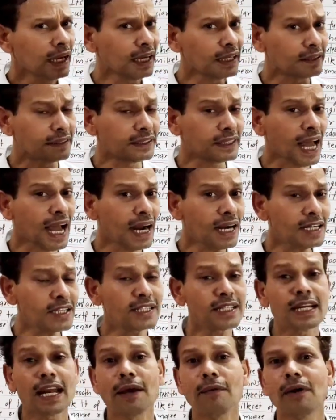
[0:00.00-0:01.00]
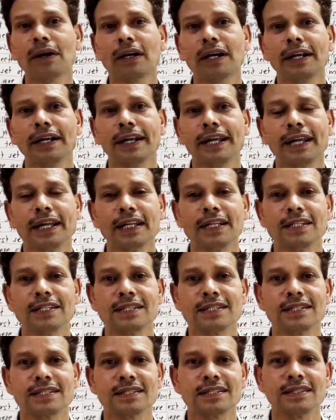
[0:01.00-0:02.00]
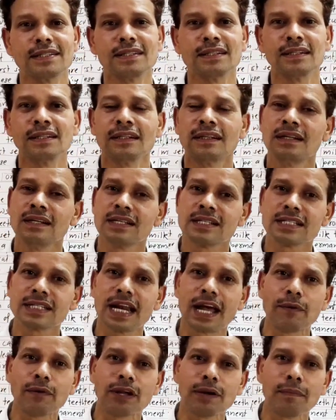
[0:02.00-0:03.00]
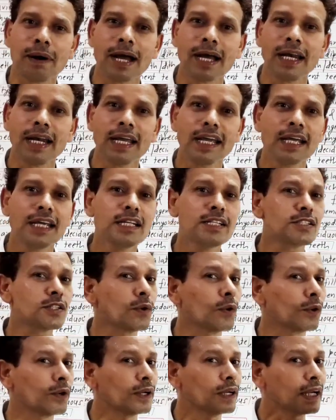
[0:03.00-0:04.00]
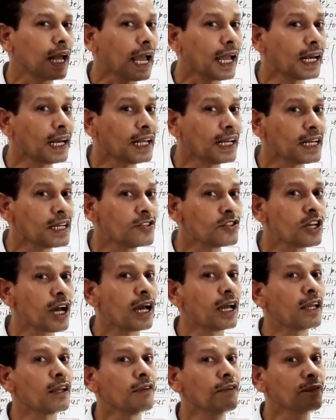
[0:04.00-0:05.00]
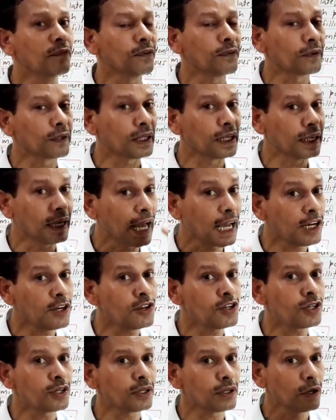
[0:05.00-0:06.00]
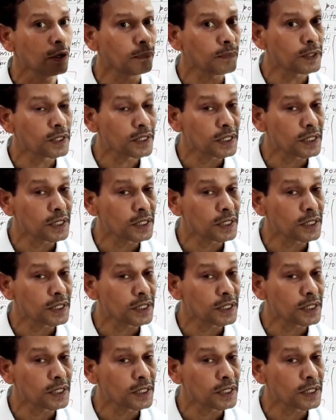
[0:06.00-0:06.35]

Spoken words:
and that saliva contains salivary amylase or ptyalin enzyme for the digestion of